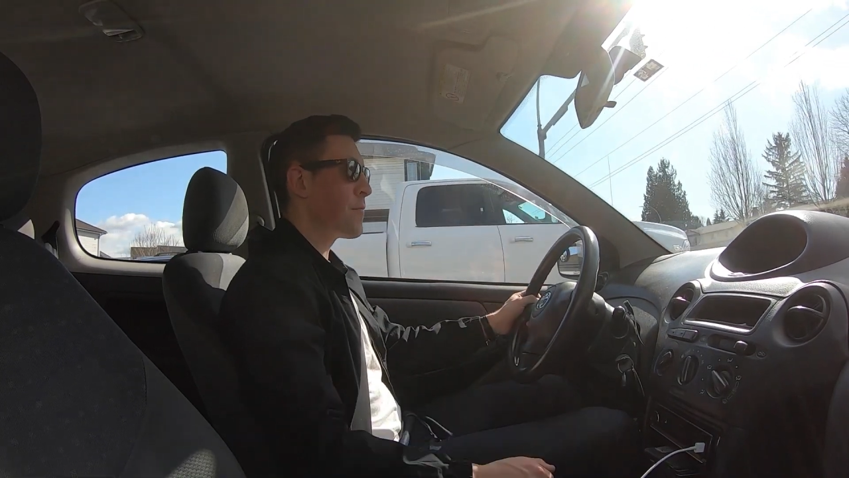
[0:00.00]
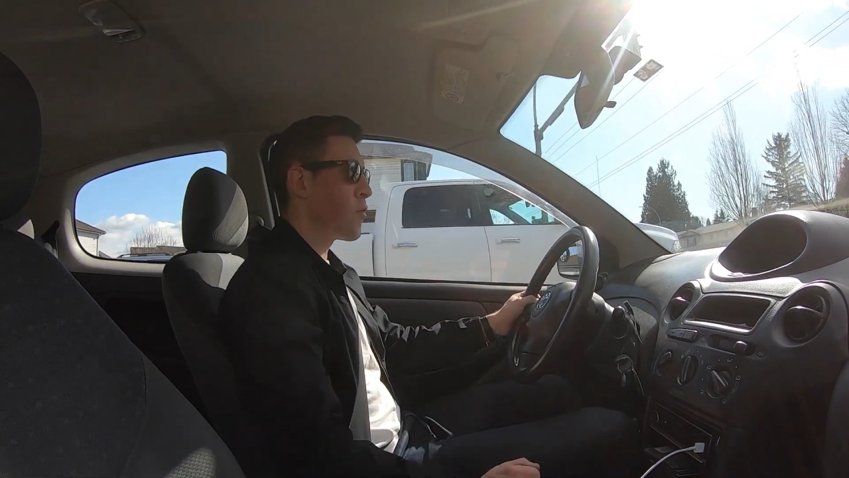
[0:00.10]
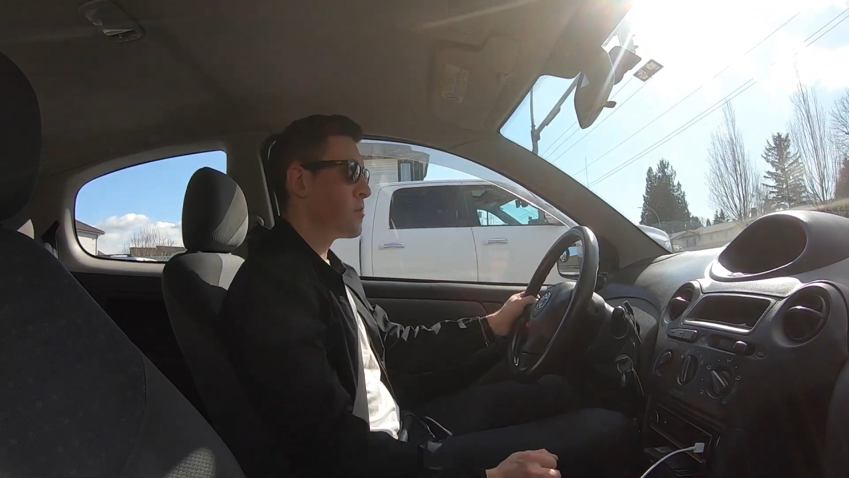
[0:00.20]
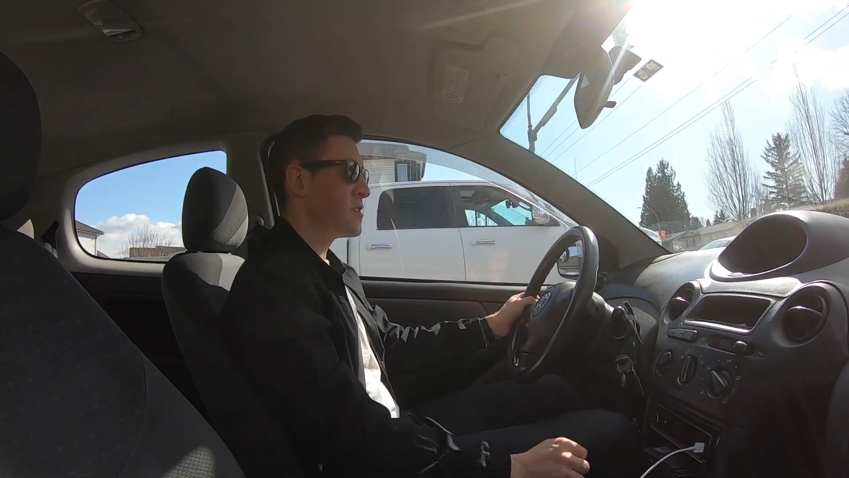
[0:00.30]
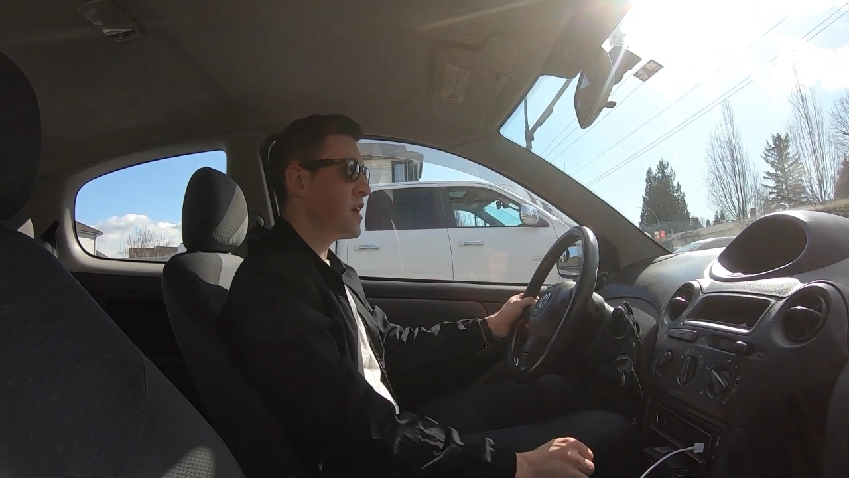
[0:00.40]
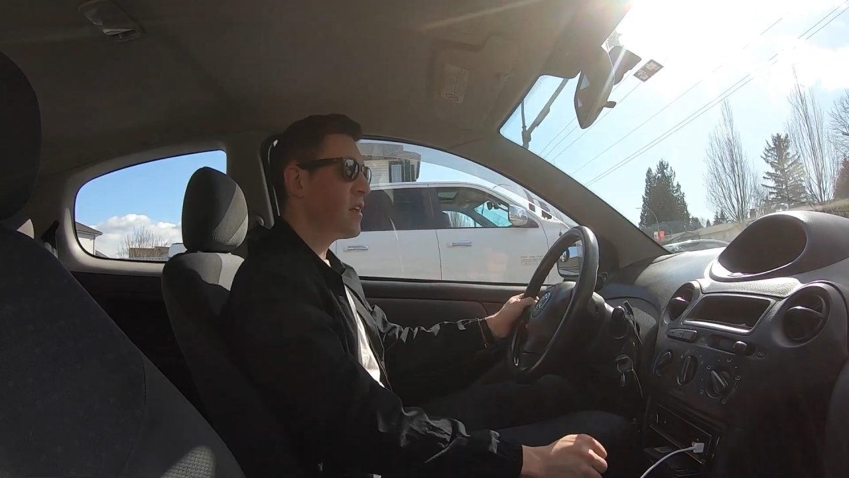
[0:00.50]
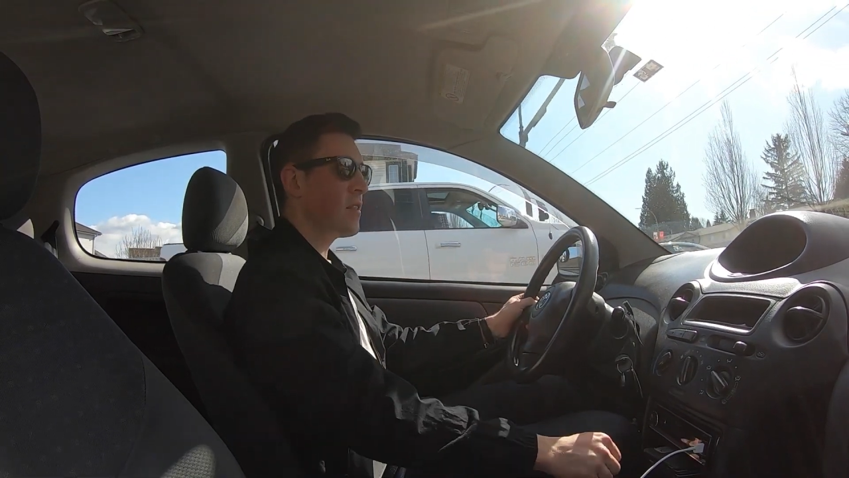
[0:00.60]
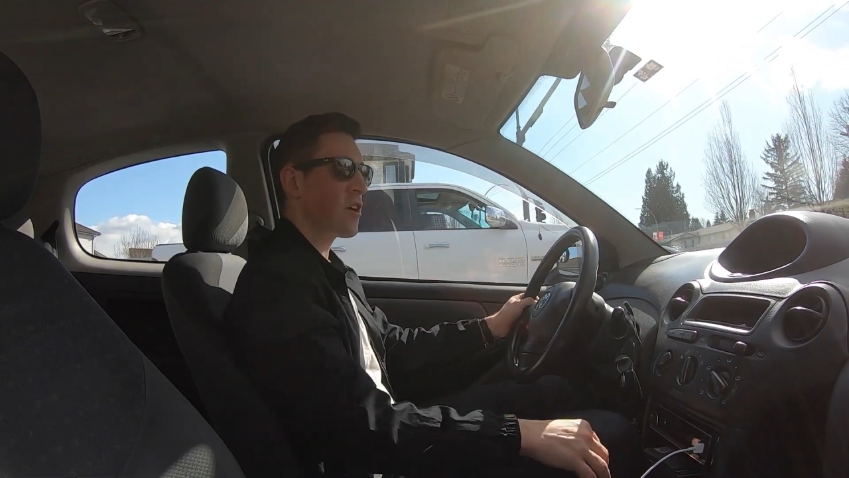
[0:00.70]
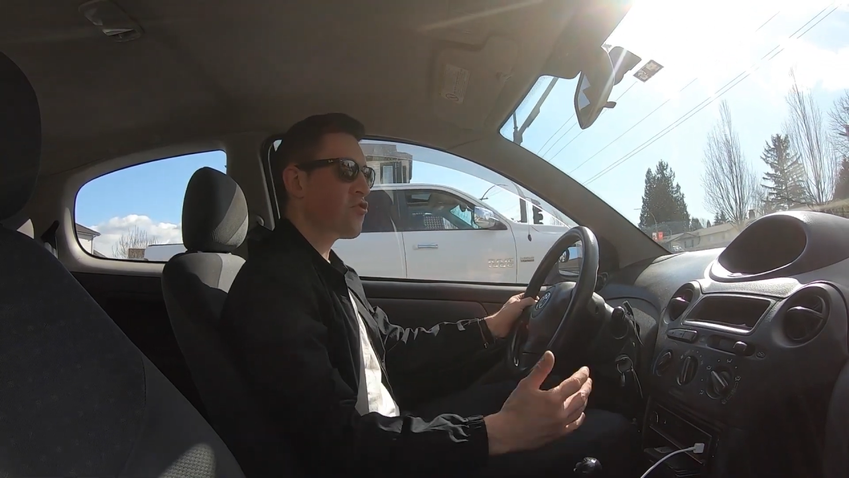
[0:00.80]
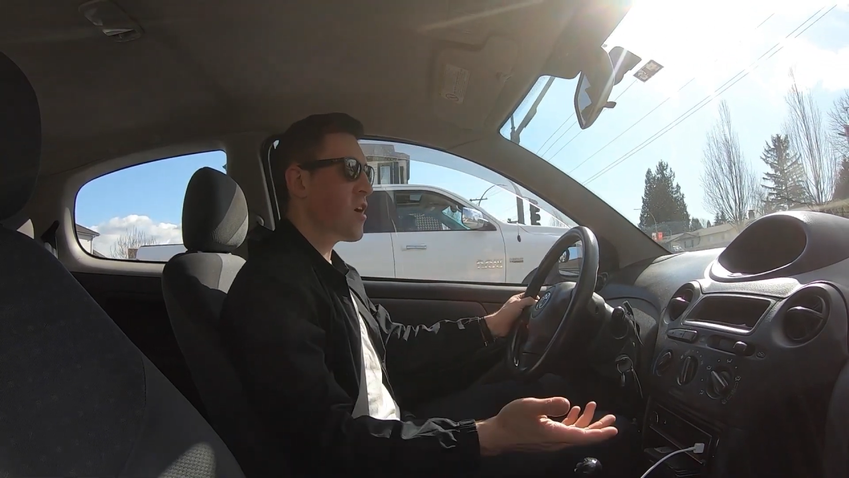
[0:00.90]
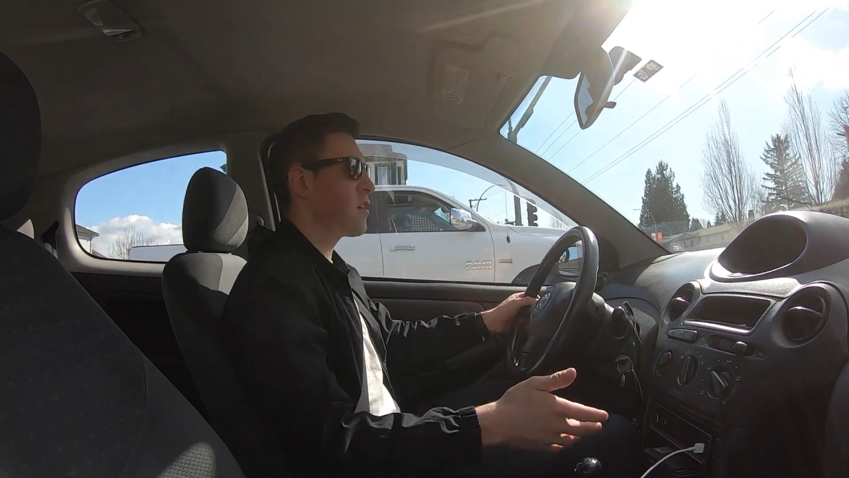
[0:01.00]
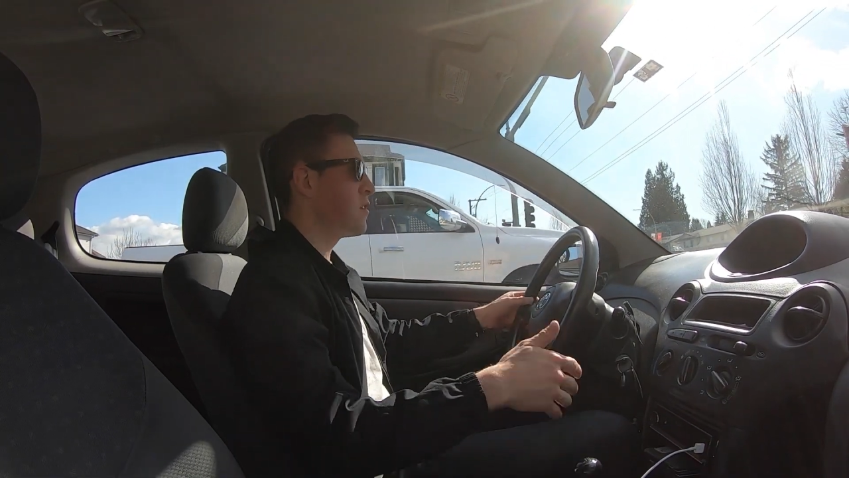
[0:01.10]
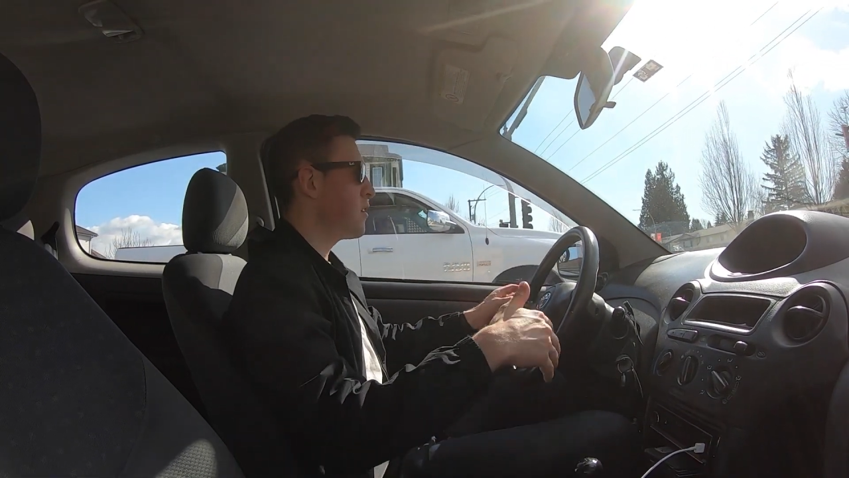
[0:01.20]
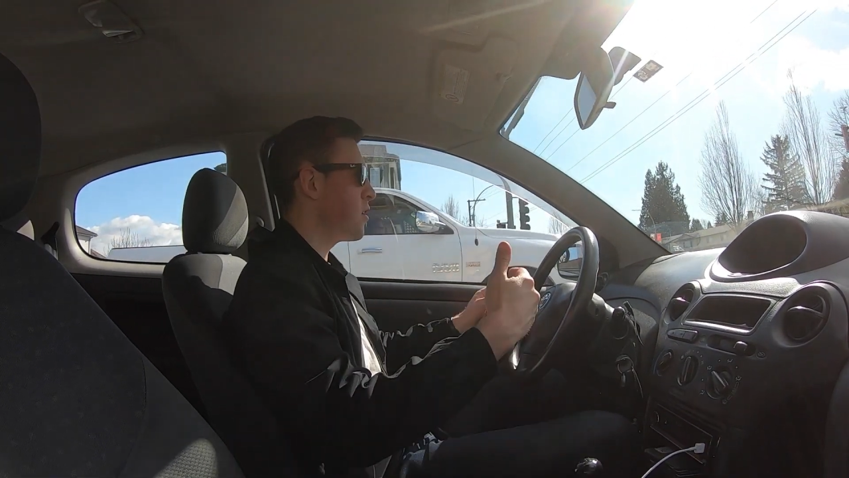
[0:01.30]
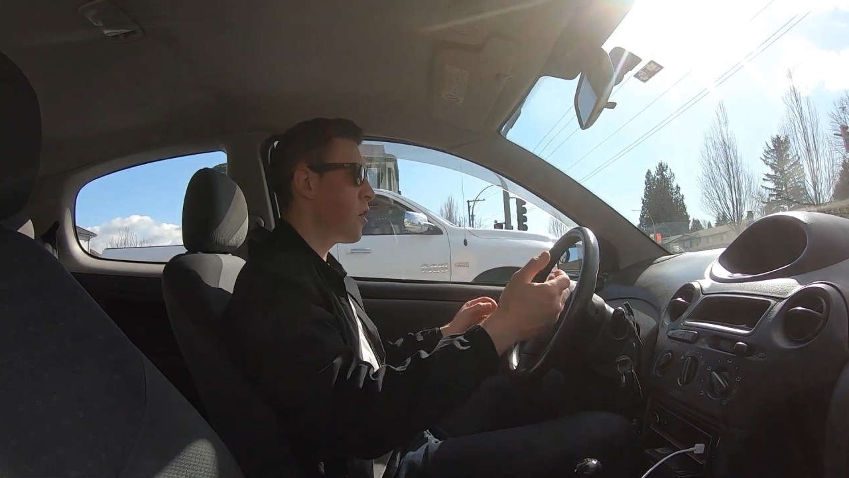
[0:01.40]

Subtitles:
performance setting like a track day,